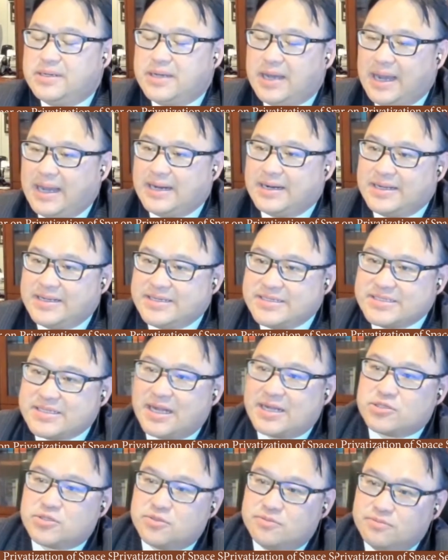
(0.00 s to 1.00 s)
At least
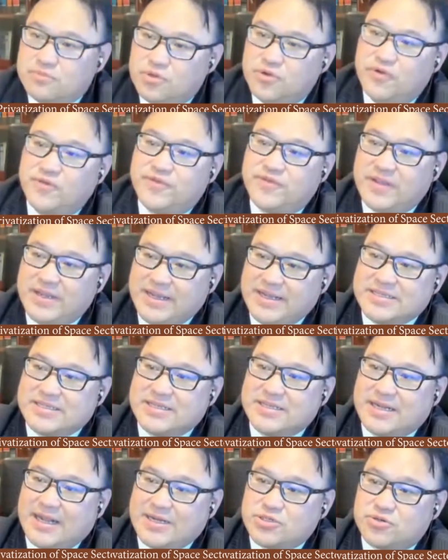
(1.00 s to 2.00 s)
start to move the
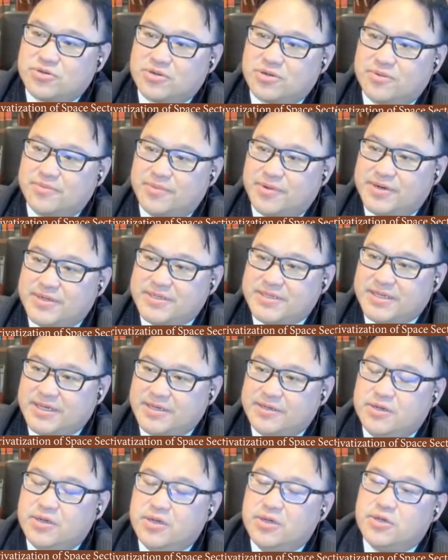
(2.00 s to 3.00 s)
international
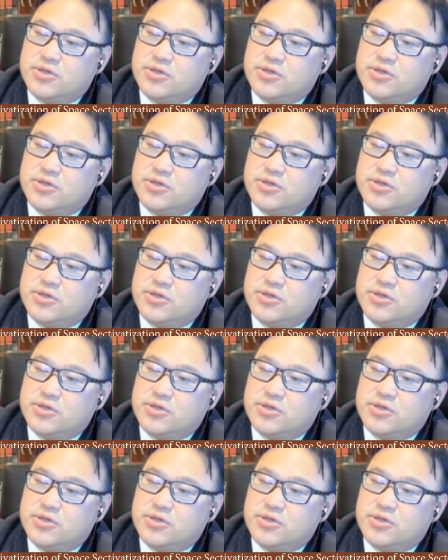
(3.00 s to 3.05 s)
community